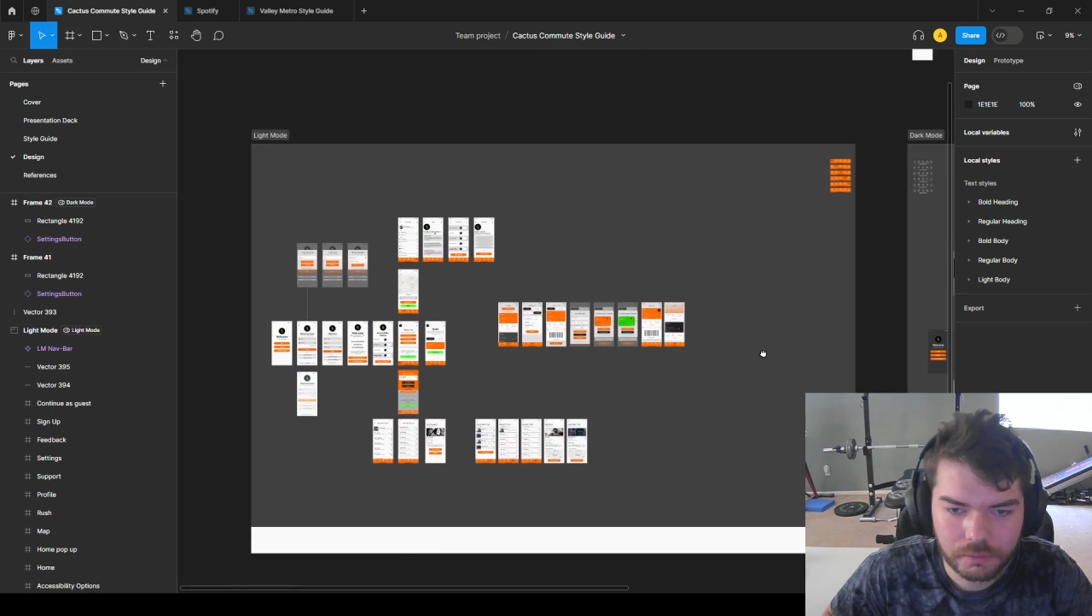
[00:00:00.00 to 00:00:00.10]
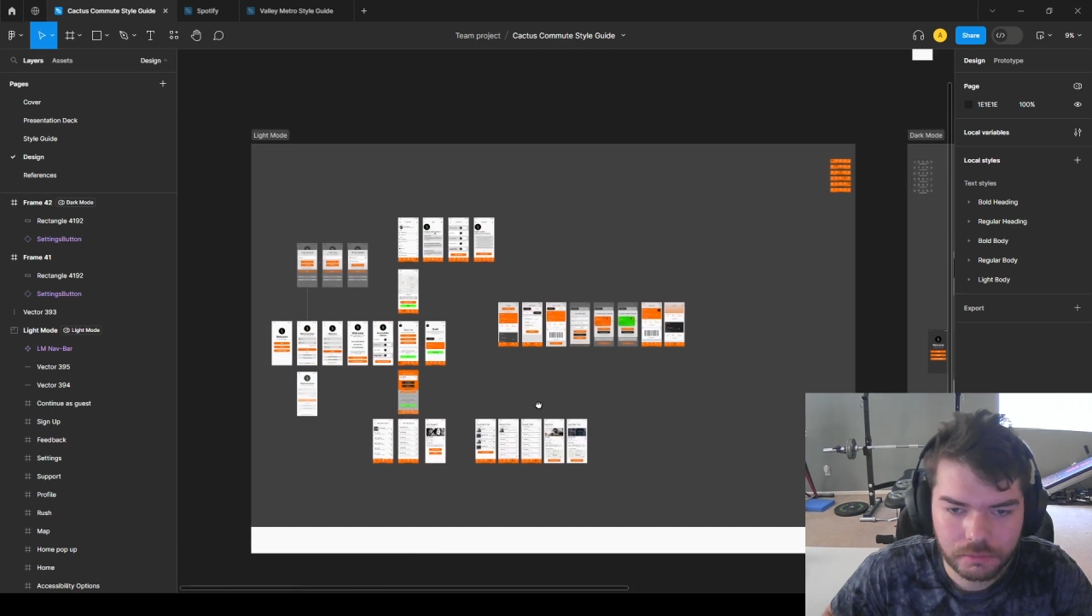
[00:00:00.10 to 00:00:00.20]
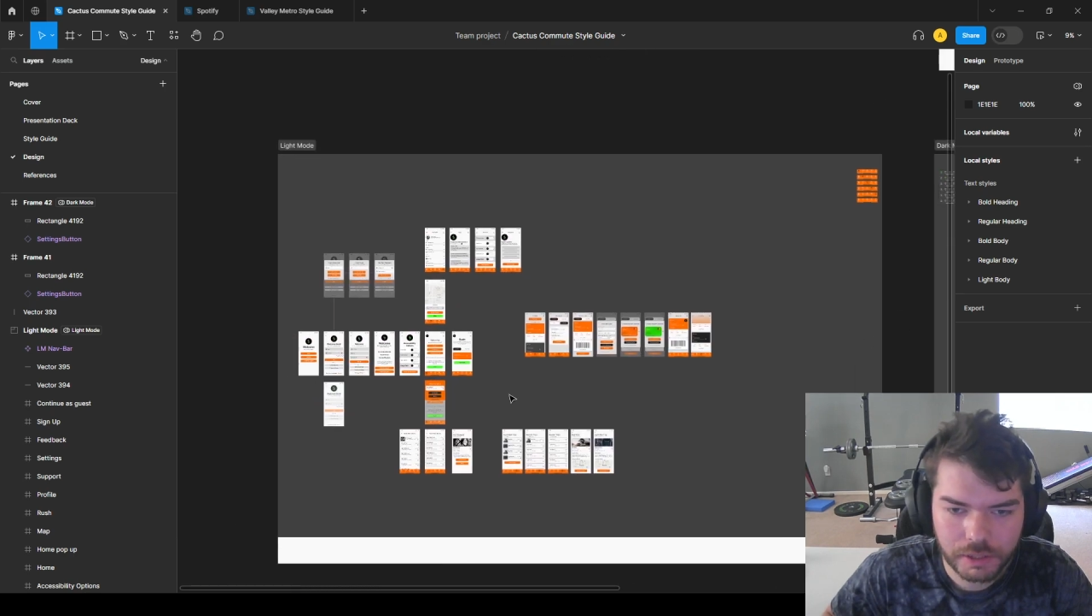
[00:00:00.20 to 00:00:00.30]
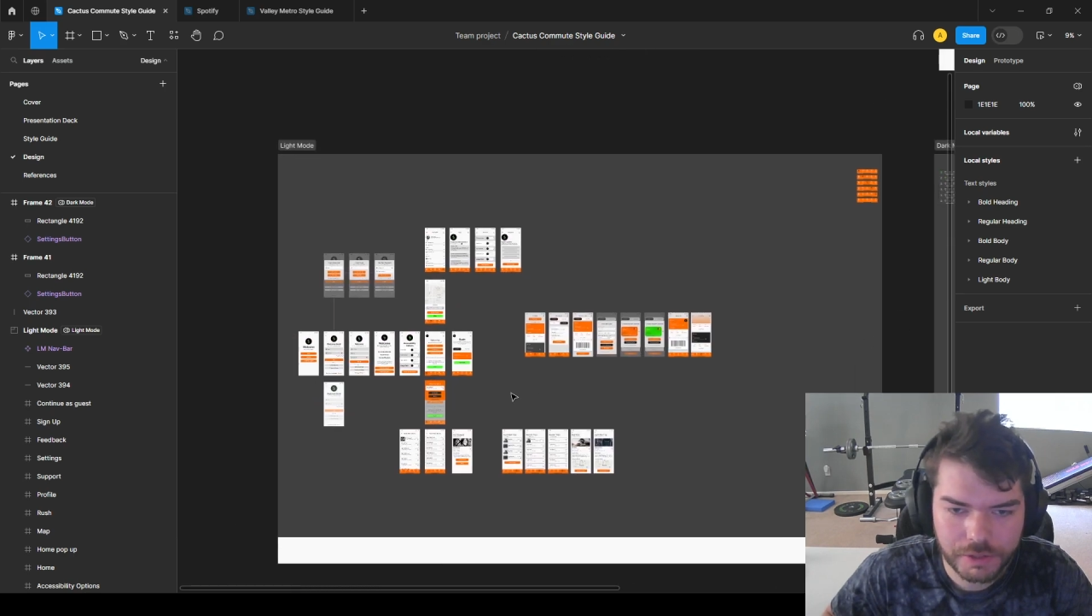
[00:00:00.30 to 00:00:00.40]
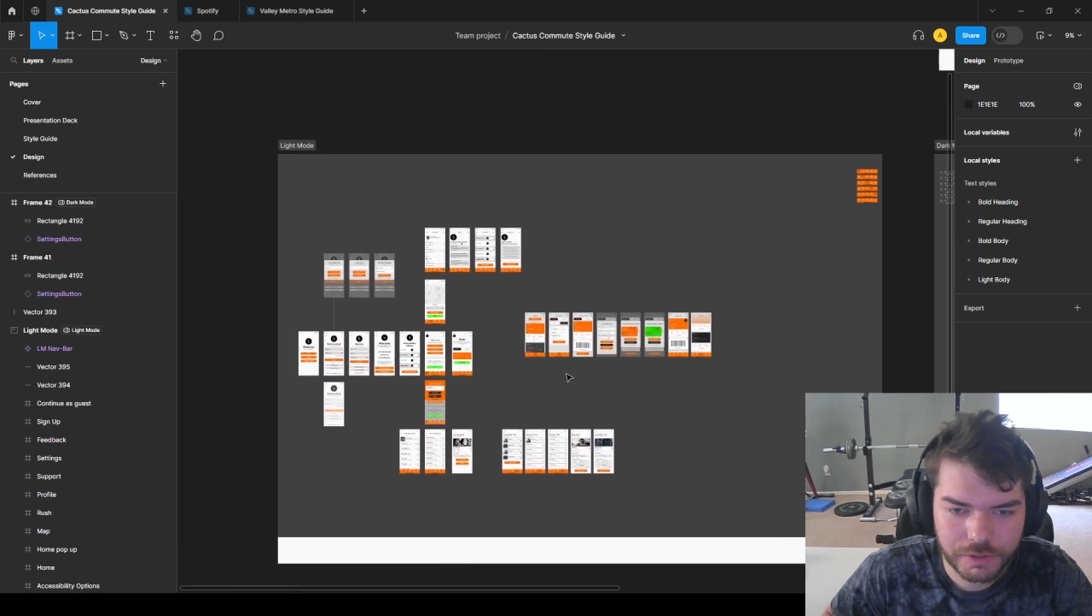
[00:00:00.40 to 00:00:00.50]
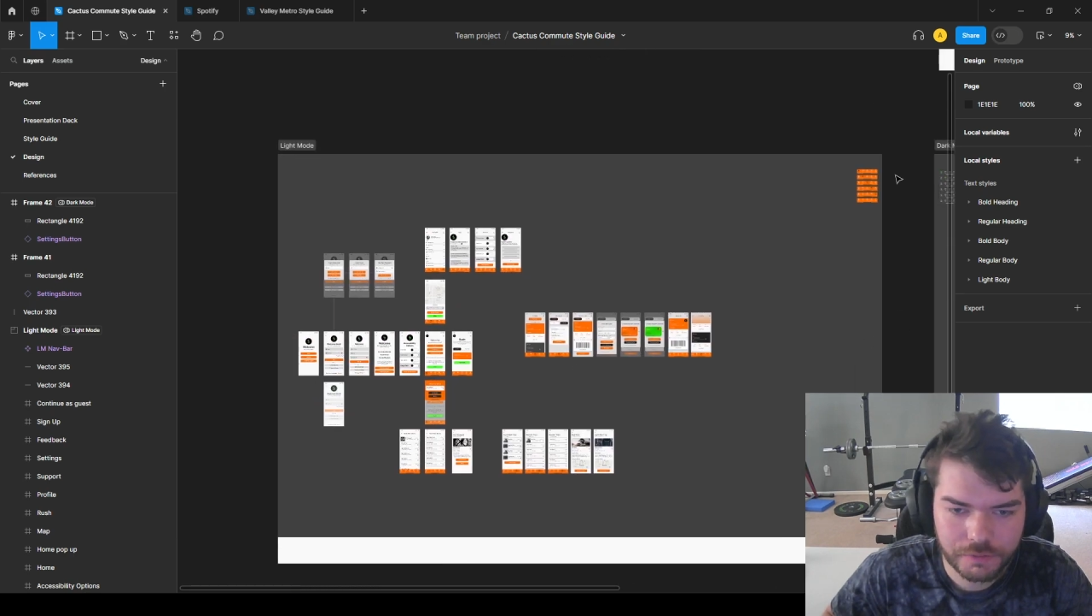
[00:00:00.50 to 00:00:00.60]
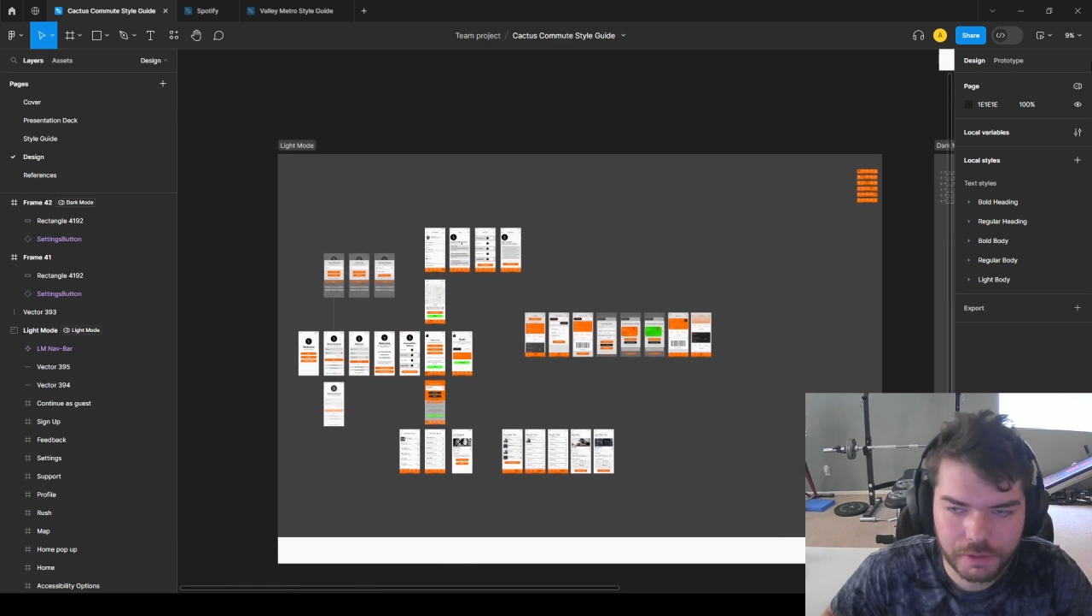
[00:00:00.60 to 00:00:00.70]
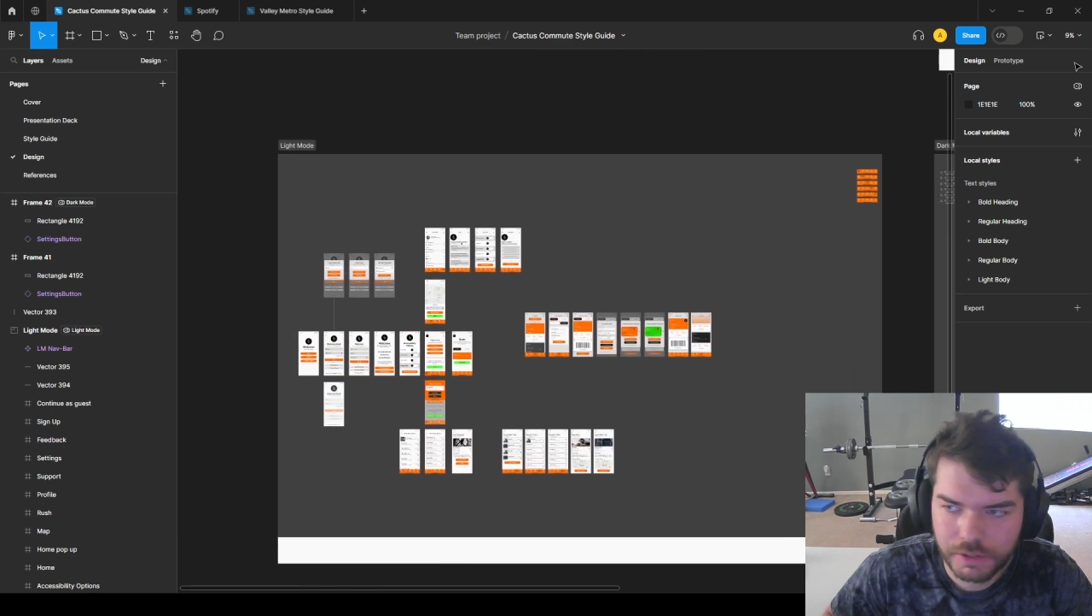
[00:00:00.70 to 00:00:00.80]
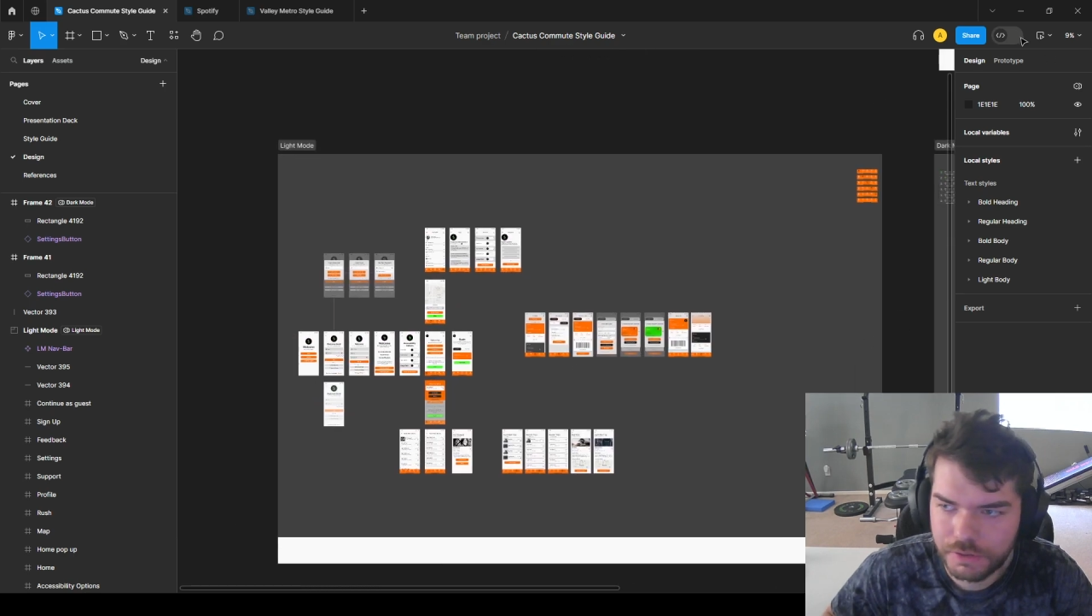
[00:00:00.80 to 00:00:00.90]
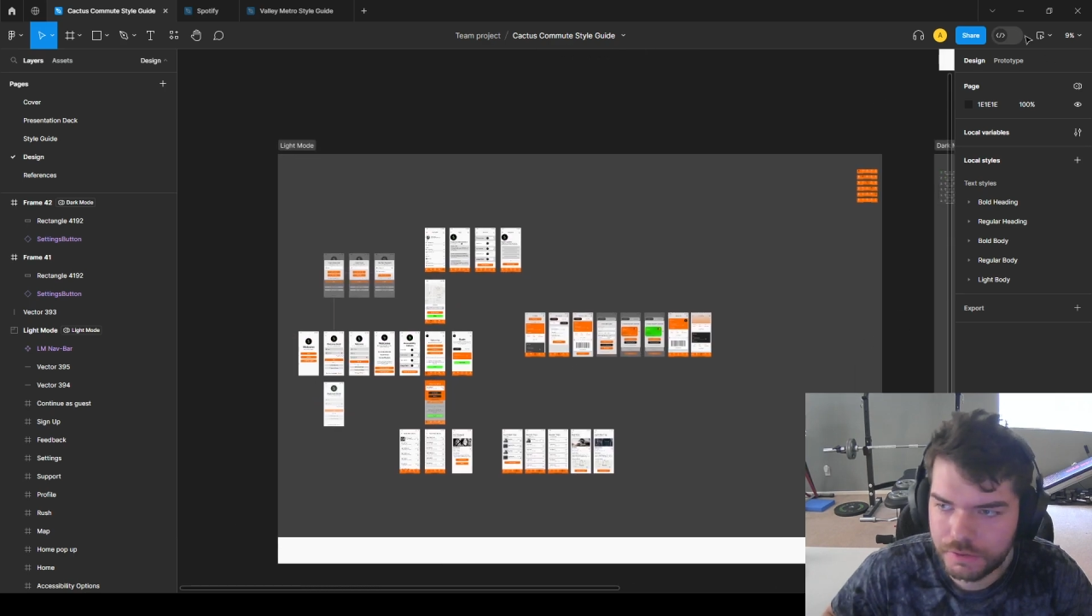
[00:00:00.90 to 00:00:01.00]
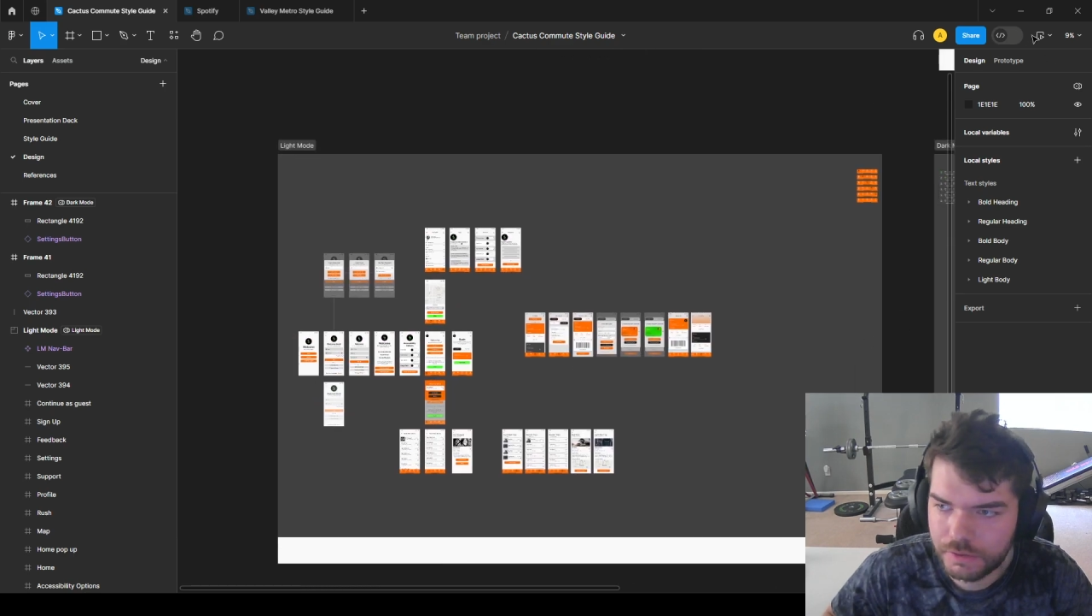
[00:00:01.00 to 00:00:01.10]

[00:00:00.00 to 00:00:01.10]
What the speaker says: that I just finished.